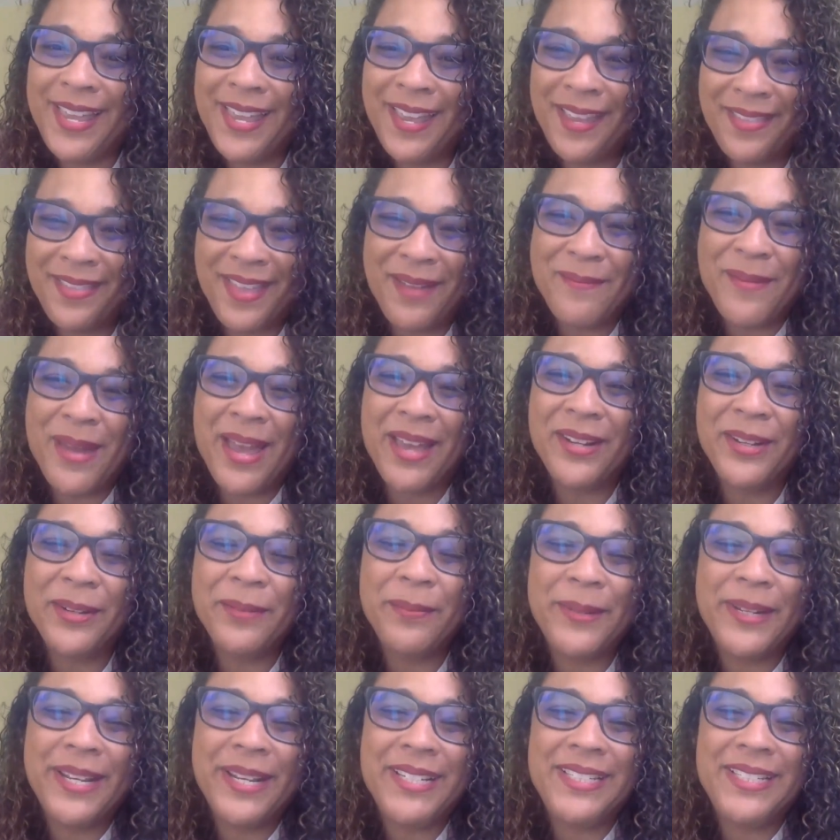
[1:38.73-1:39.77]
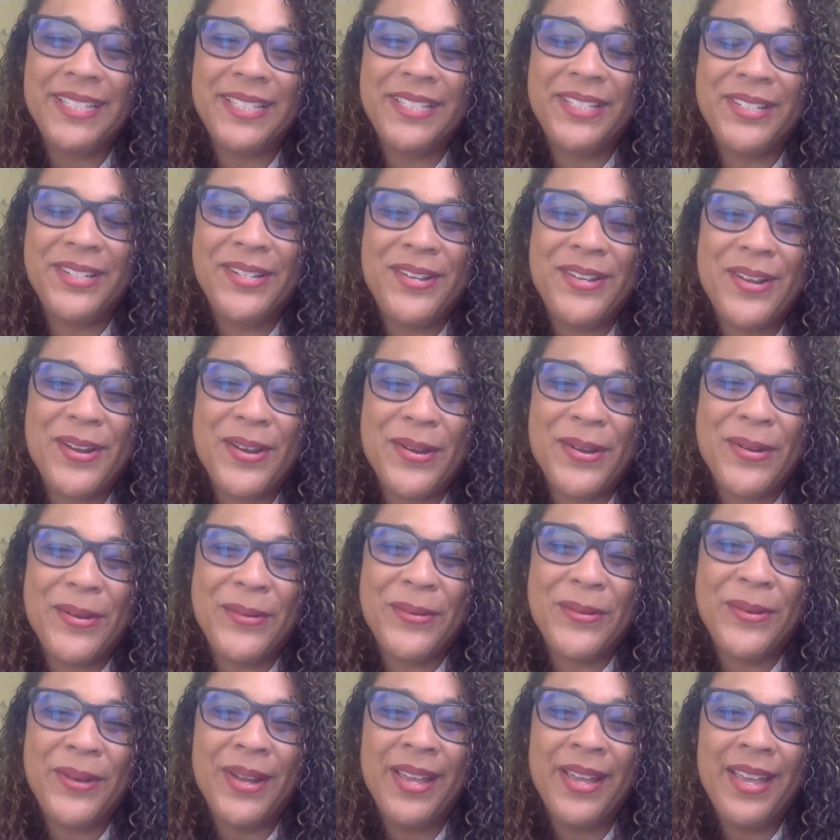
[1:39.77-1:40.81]
in that matter, but I didn't
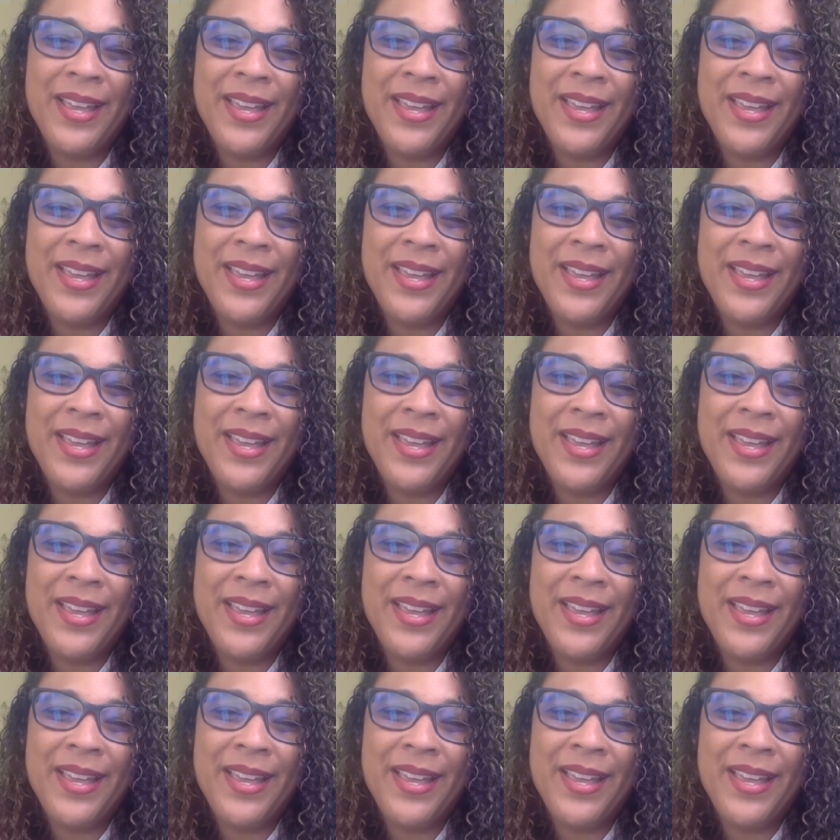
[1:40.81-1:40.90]
know